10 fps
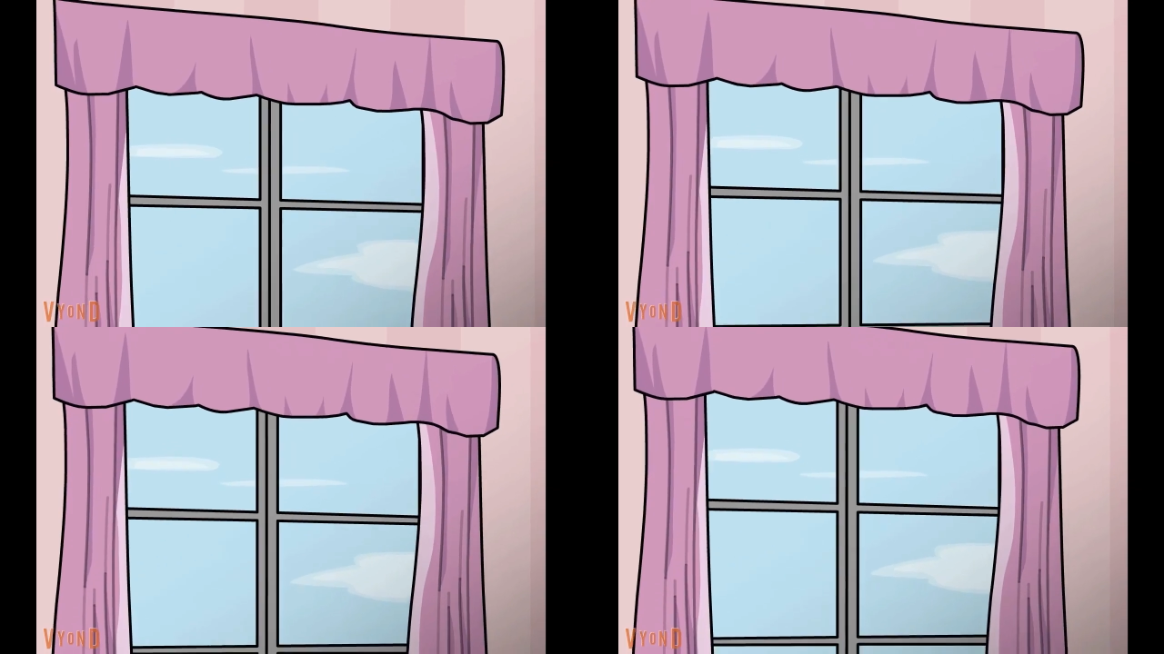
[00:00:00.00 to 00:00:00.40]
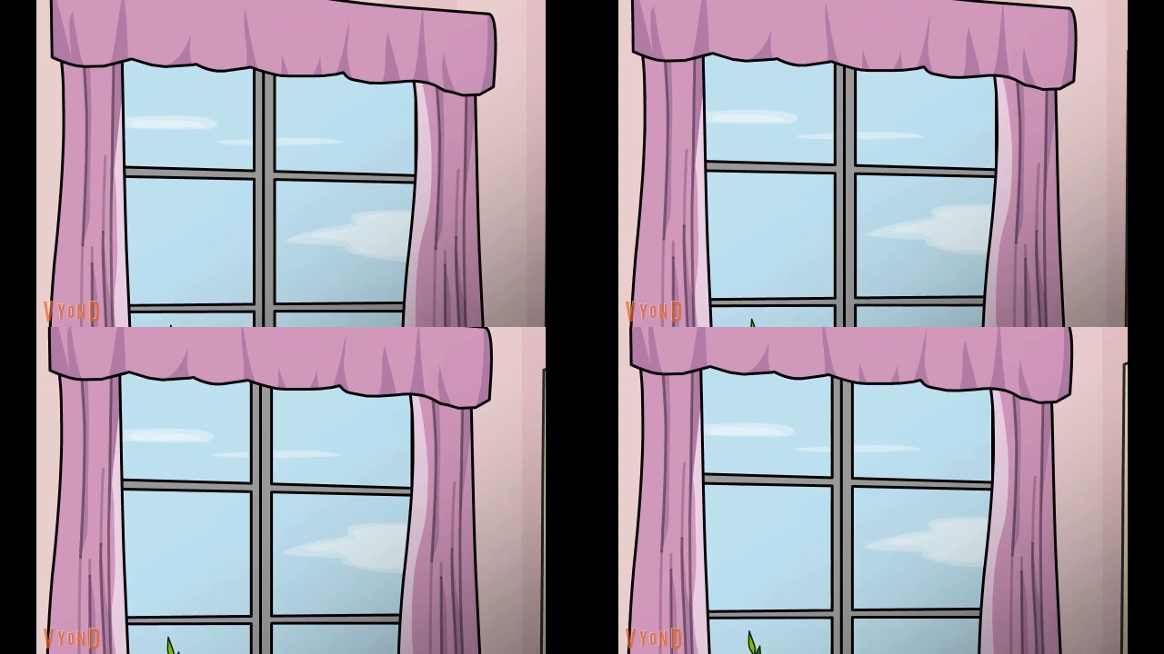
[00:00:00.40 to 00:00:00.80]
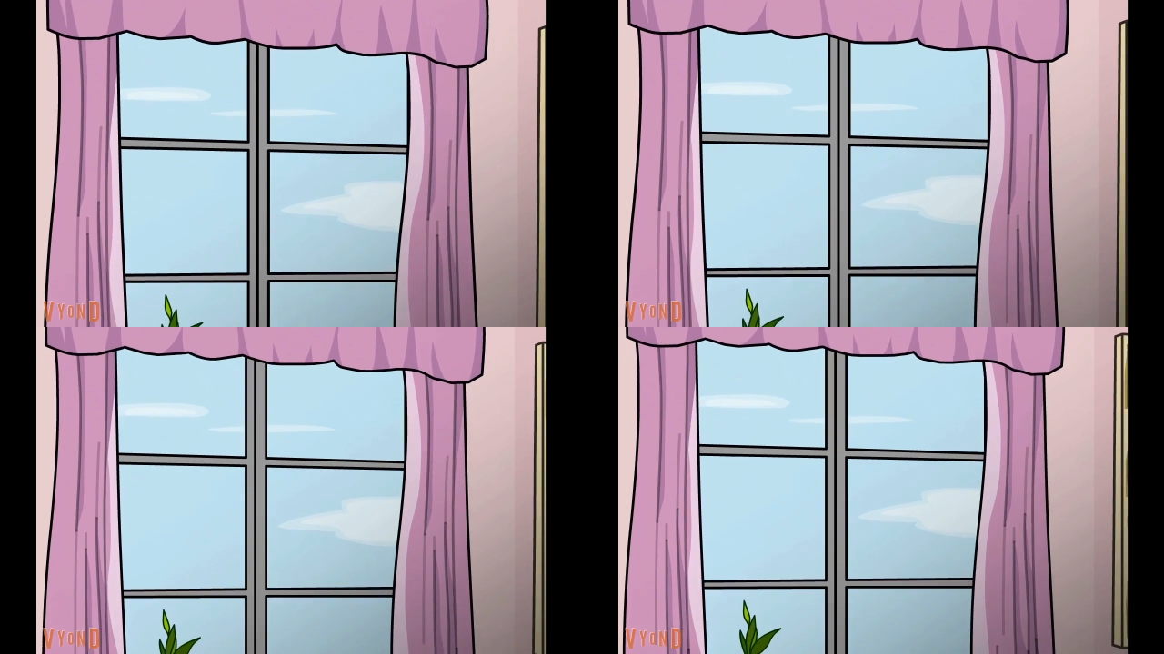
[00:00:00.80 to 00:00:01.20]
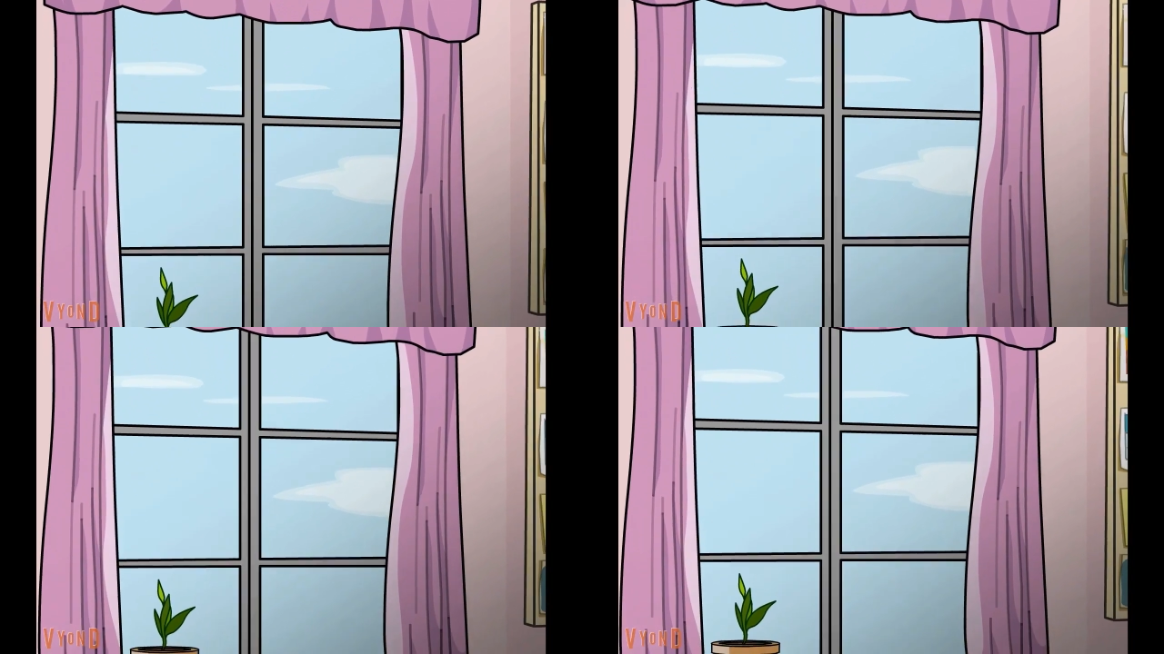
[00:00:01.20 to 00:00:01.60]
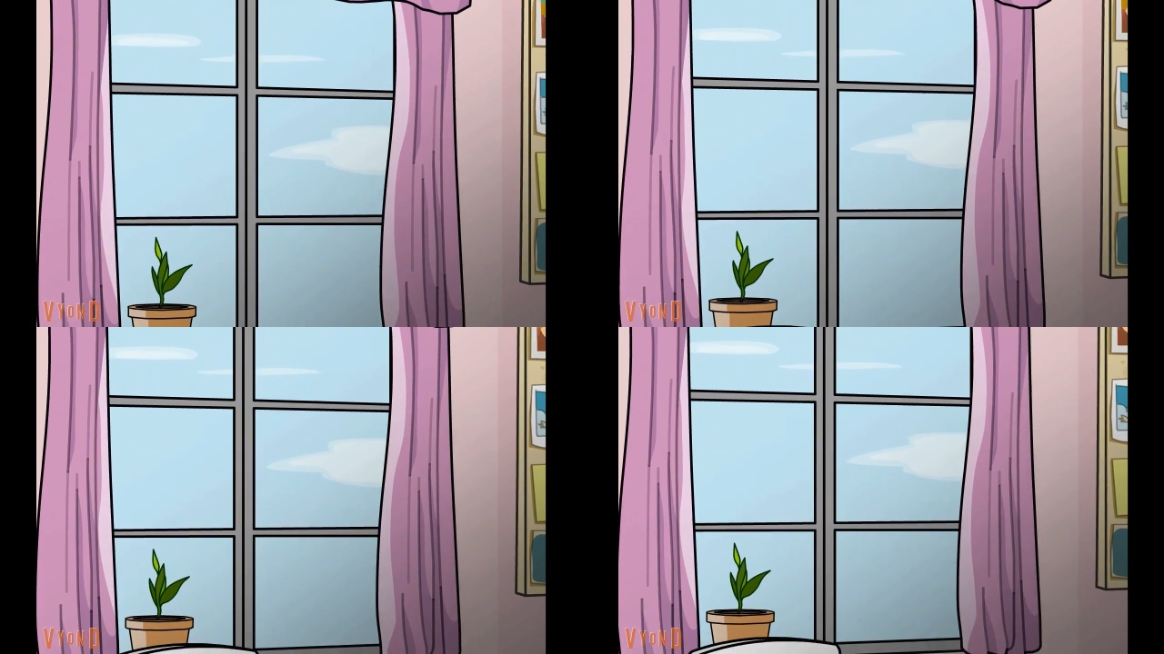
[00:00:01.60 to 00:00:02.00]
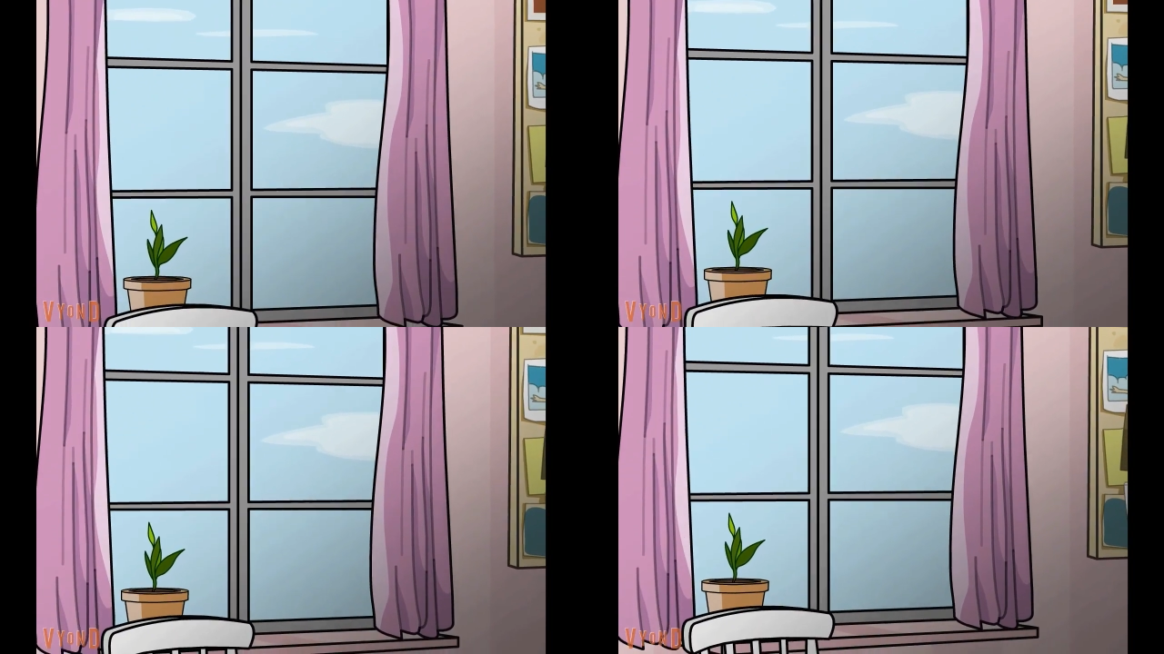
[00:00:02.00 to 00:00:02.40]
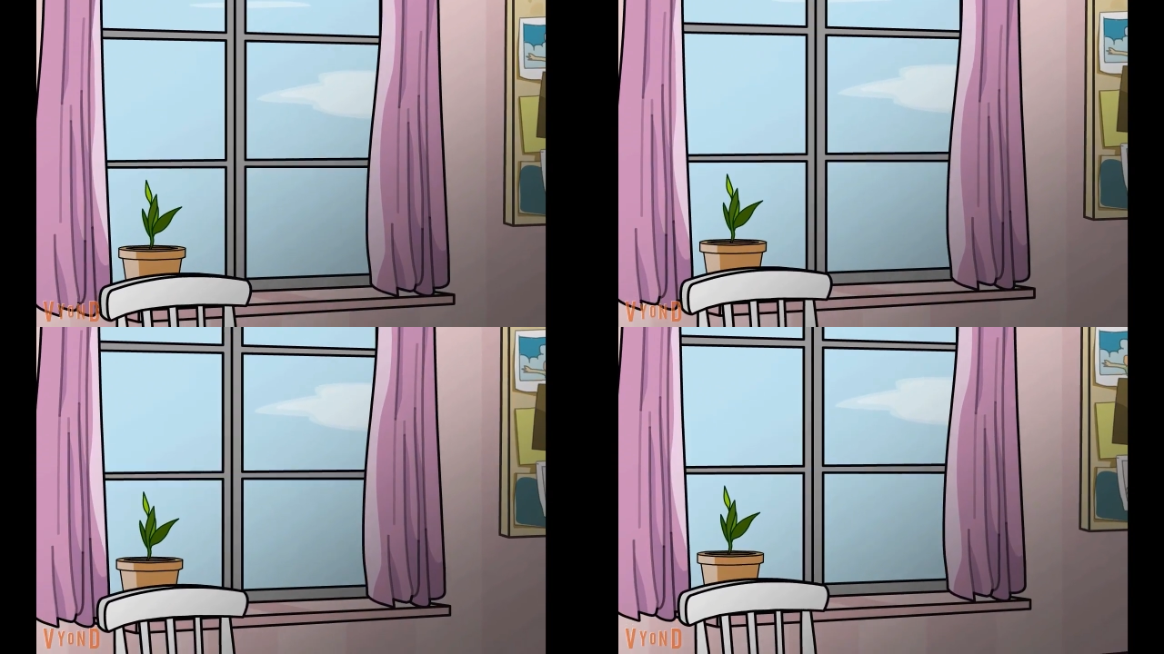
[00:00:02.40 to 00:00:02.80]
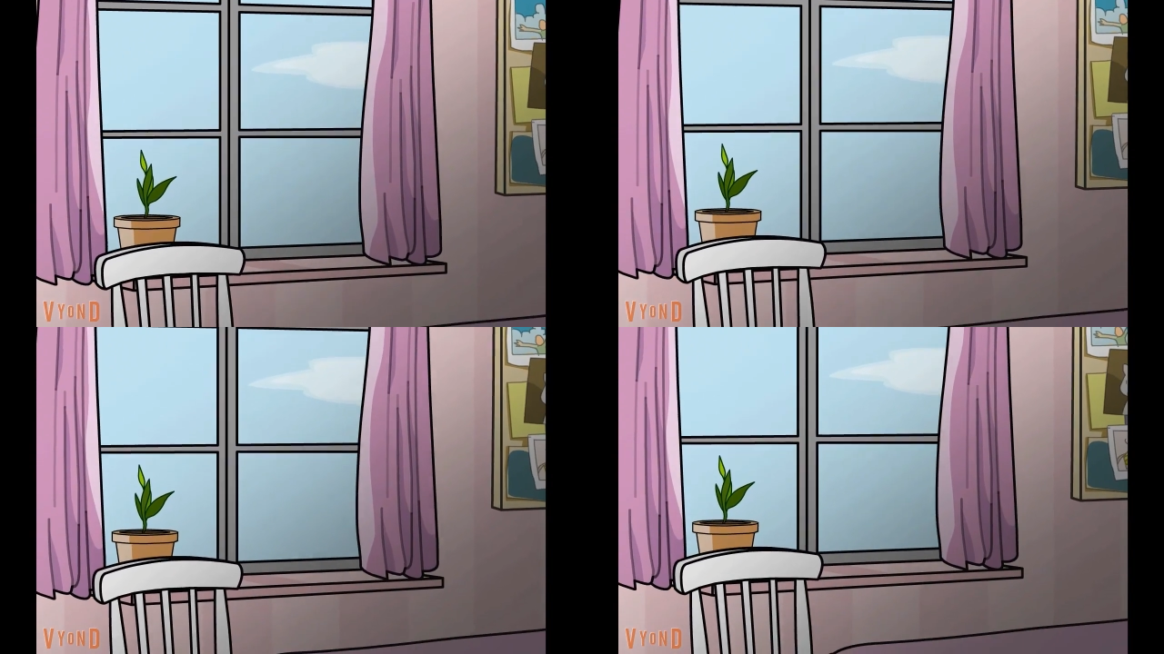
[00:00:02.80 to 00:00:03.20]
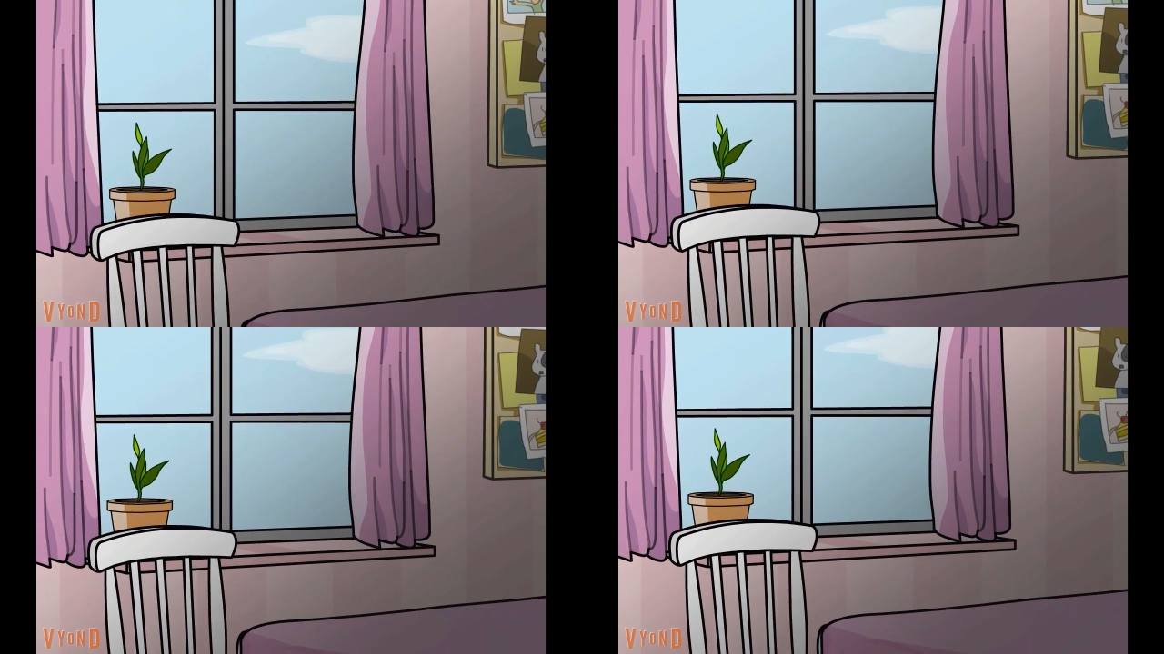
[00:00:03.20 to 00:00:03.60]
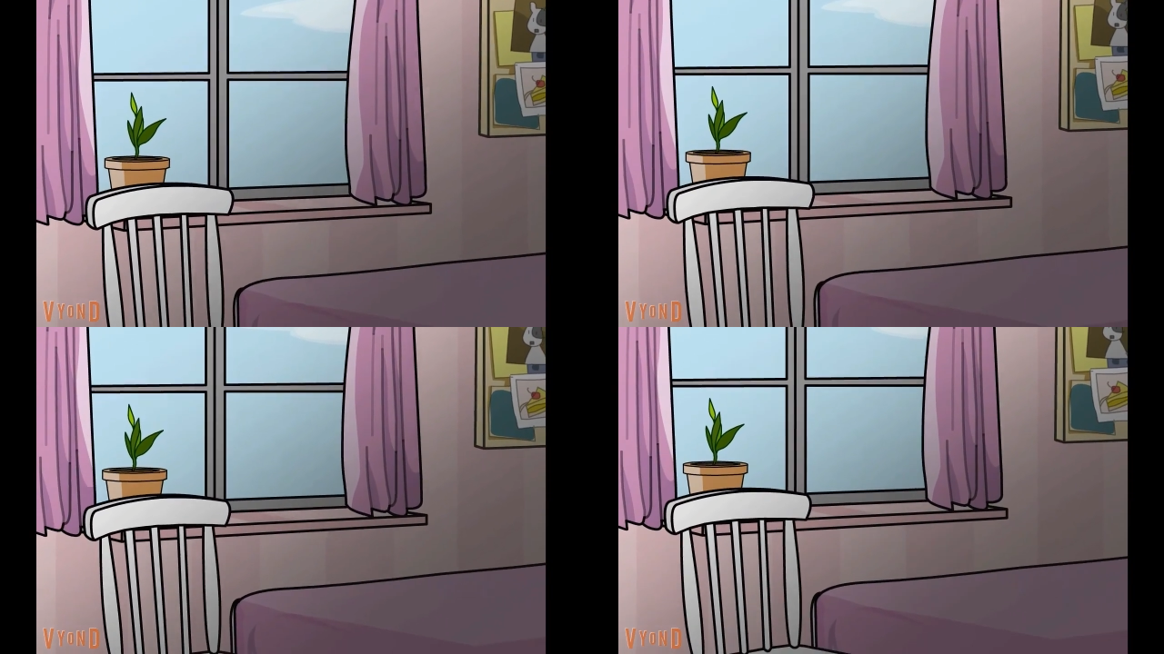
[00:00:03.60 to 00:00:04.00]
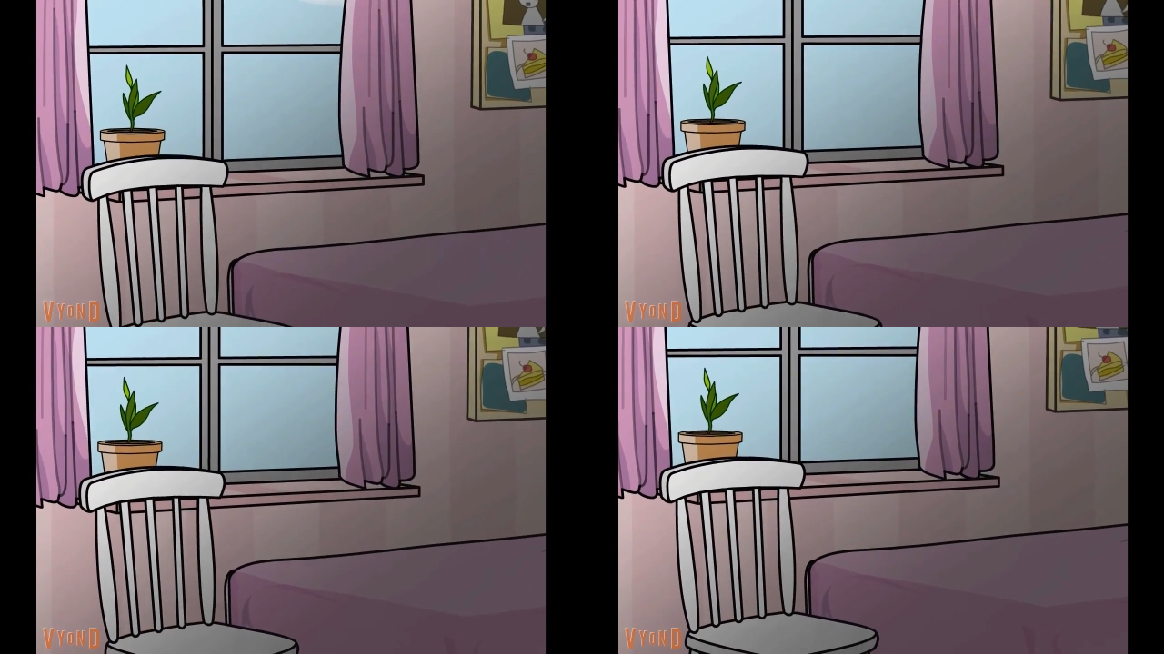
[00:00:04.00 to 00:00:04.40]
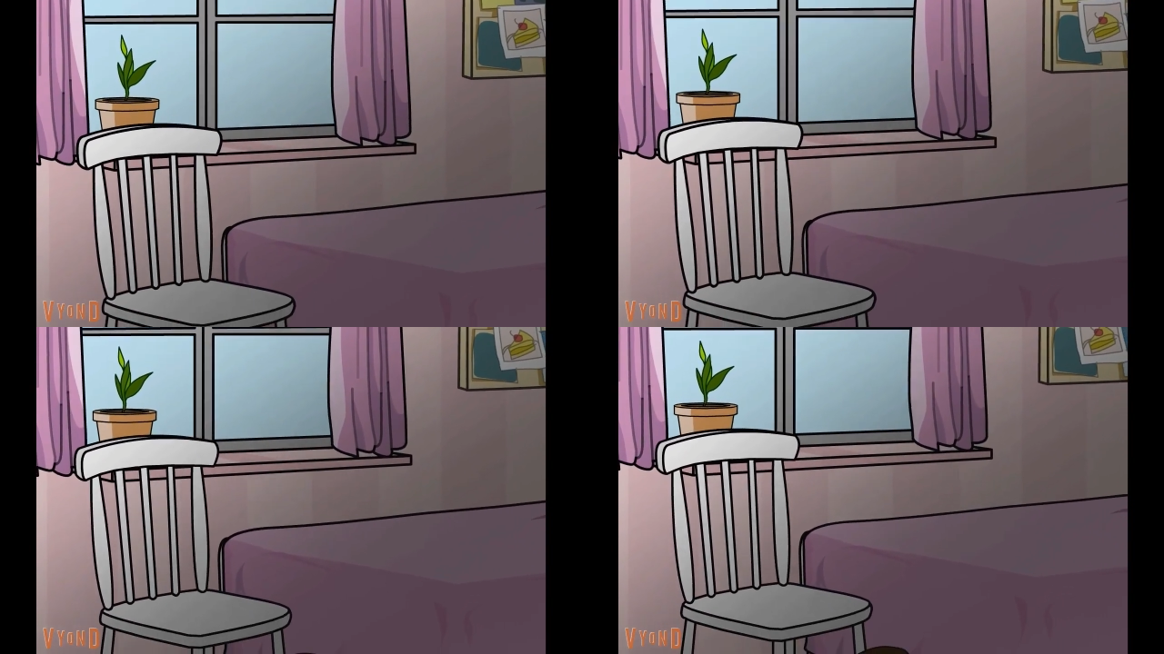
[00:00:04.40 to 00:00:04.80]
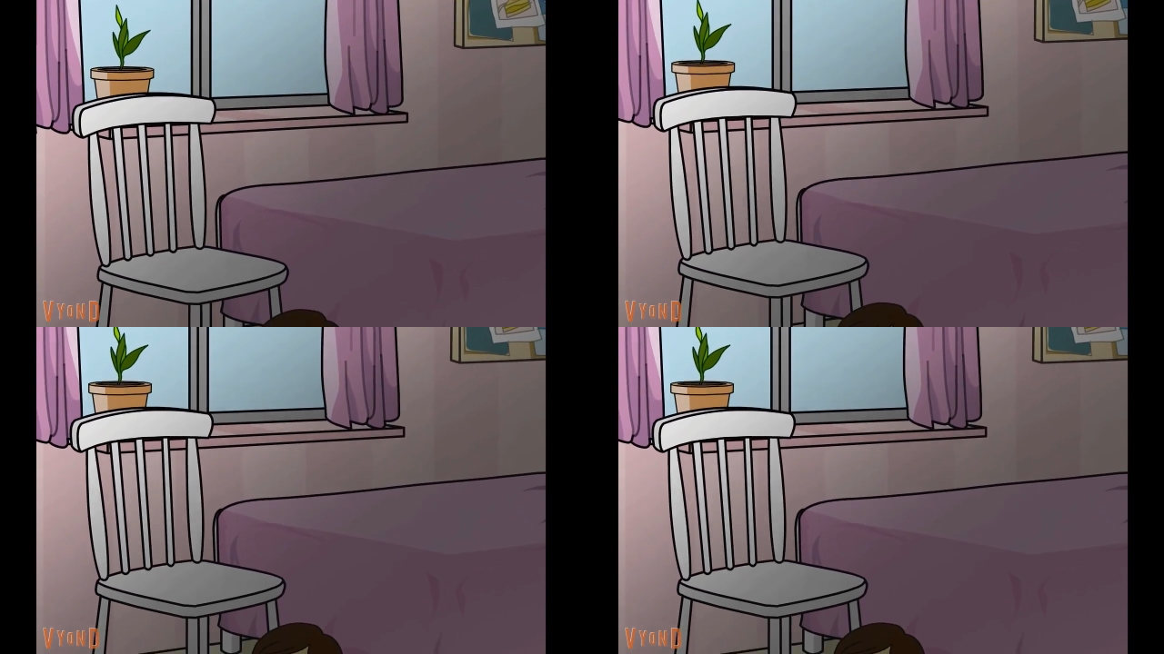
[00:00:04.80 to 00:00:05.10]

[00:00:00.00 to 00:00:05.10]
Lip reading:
(no speaker visible)